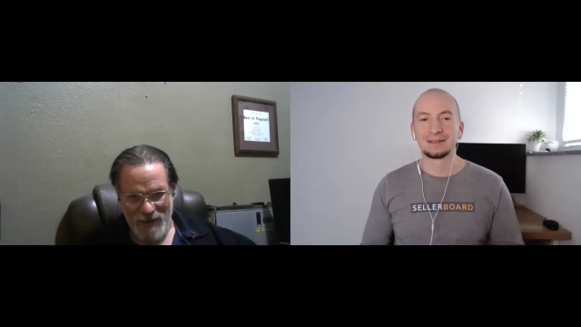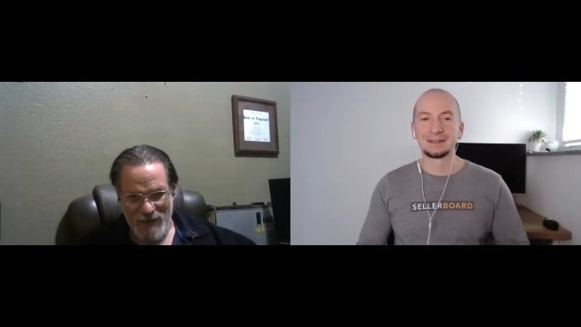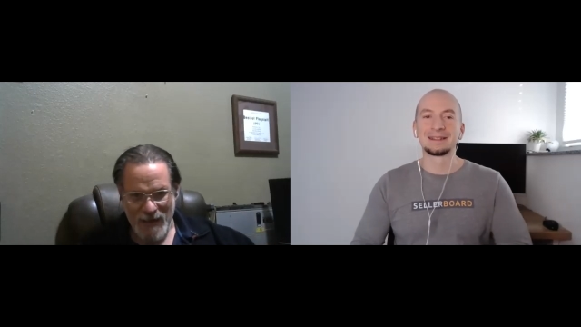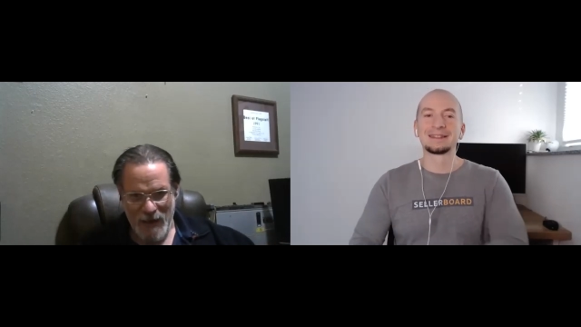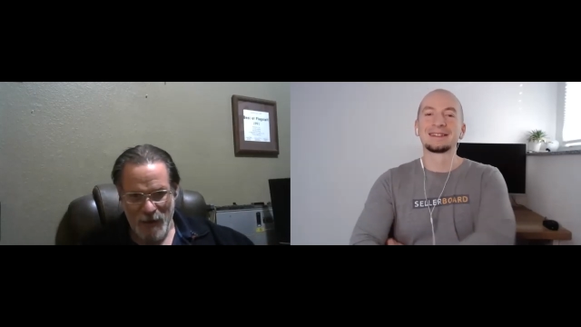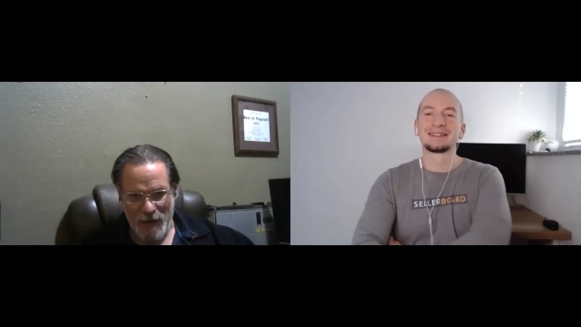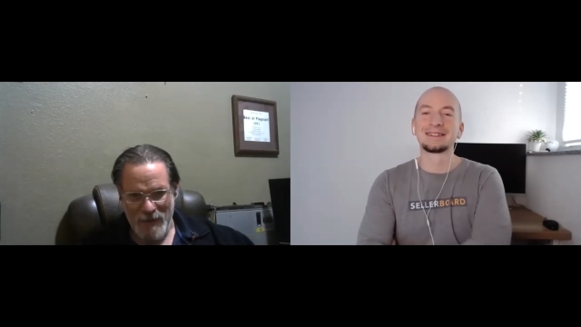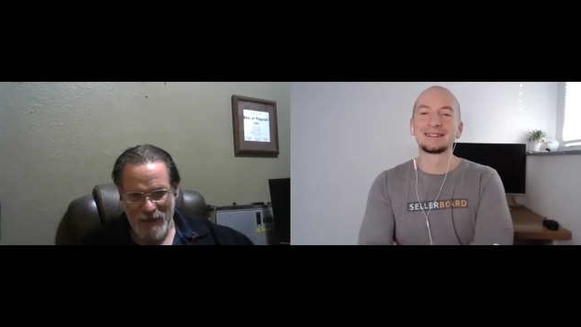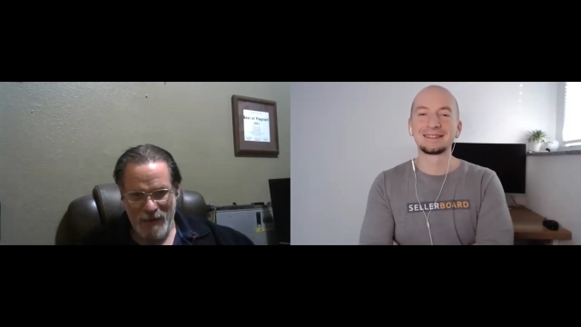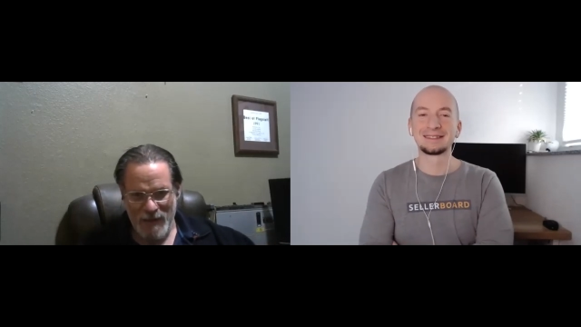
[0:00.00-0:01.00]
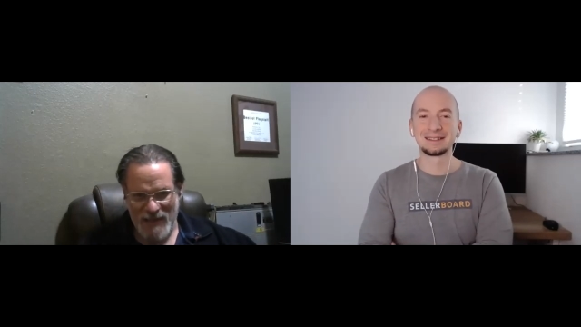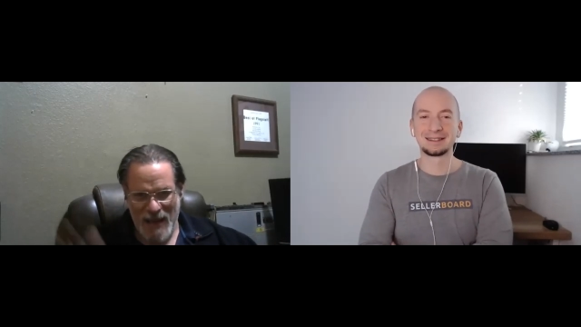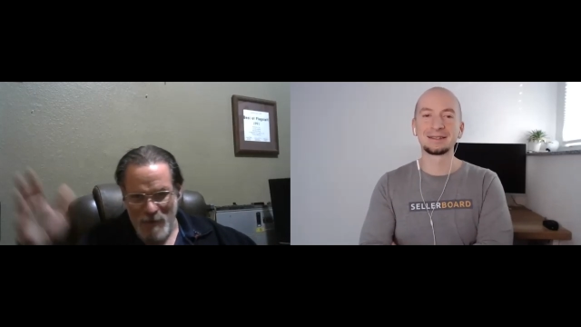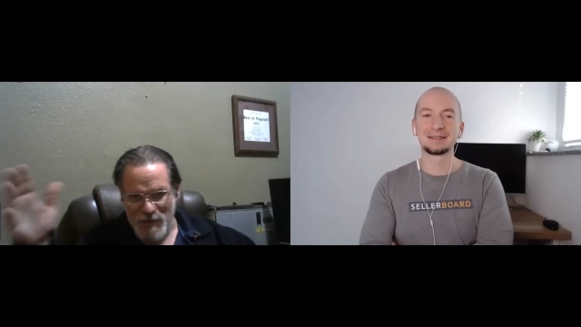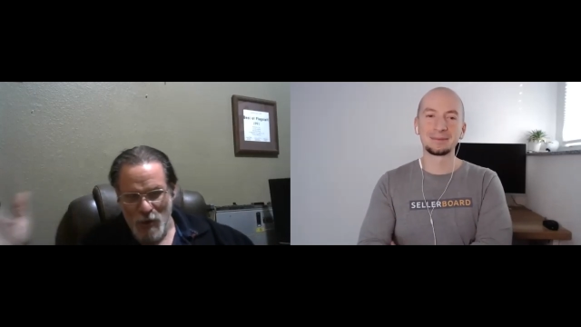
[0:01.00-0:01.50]
Speaker 1: You know, I mean, the, the
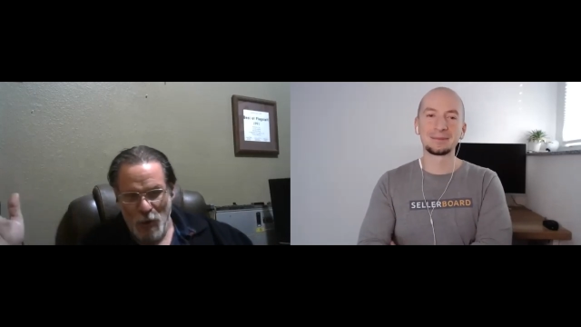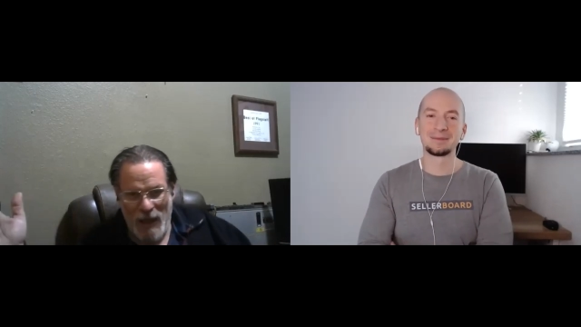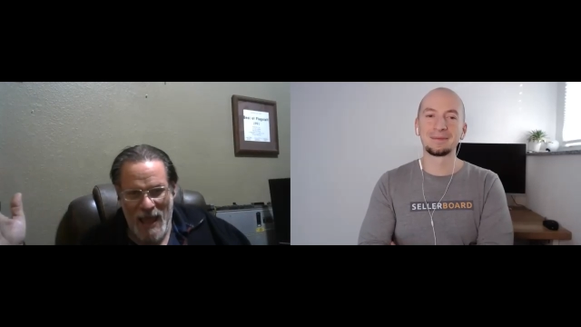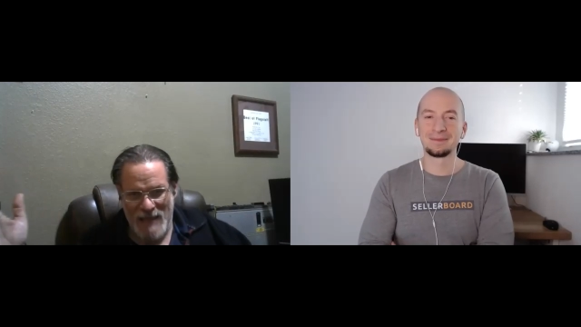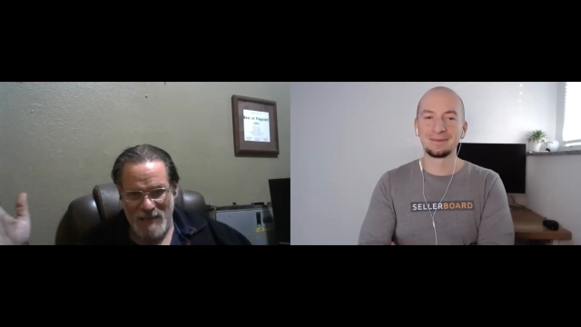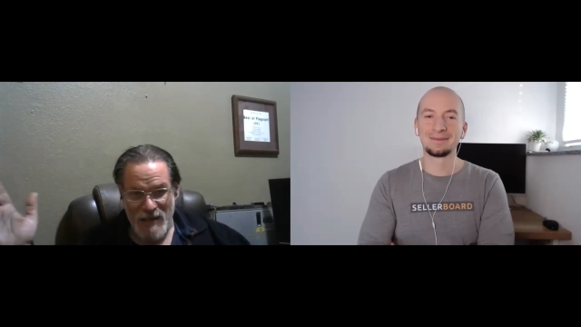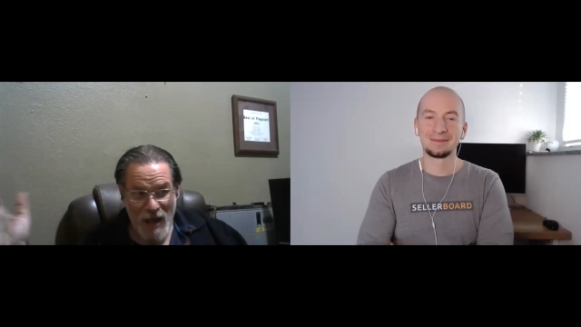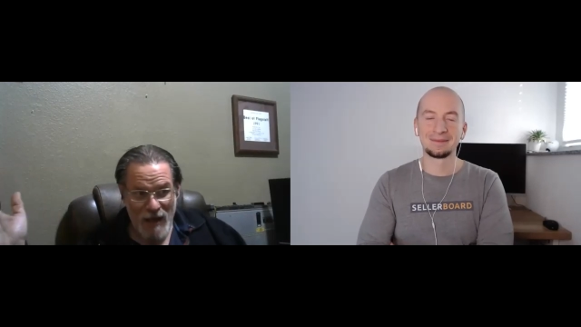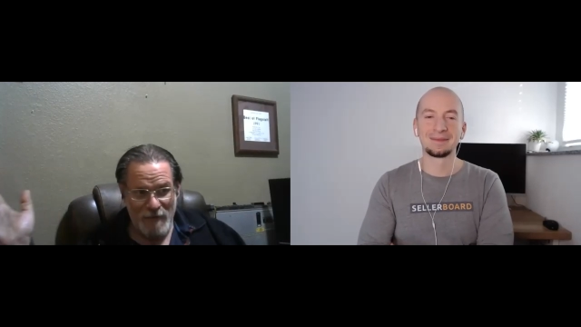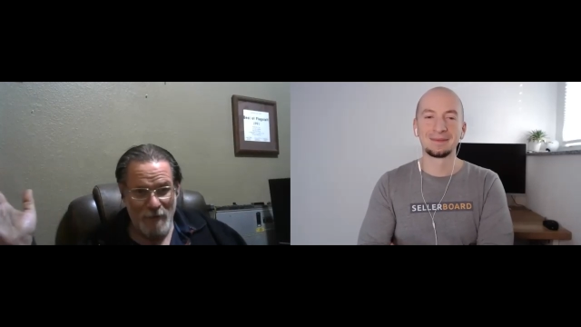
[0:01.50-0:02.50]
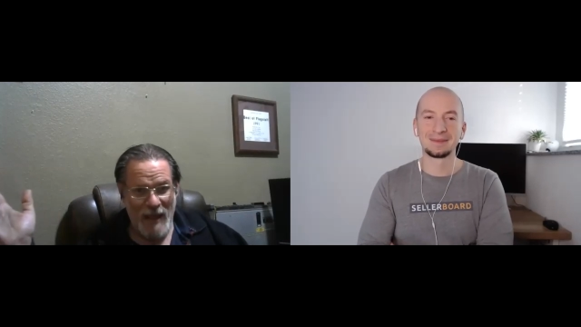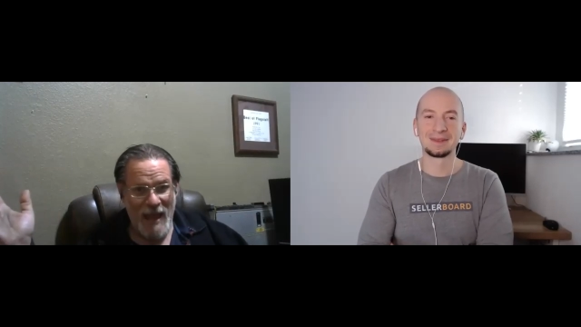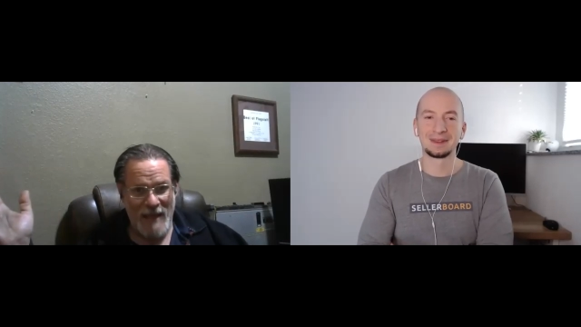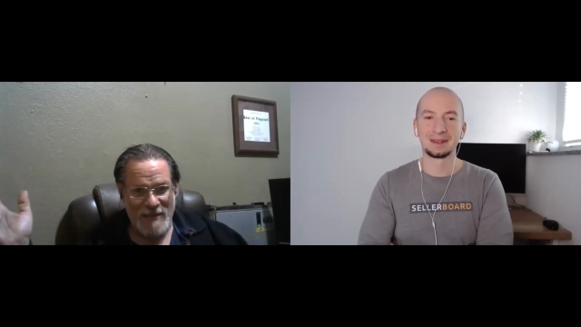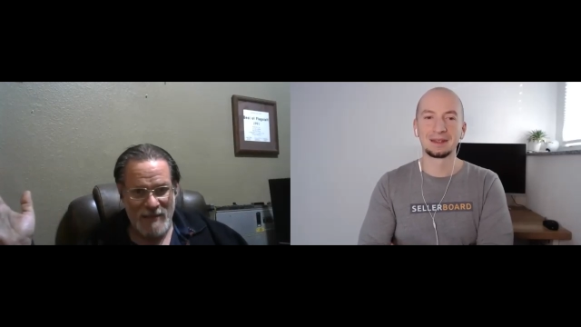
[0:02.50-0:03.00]
scammers don't mm-hmm. last. Mm-hmm. None of them last.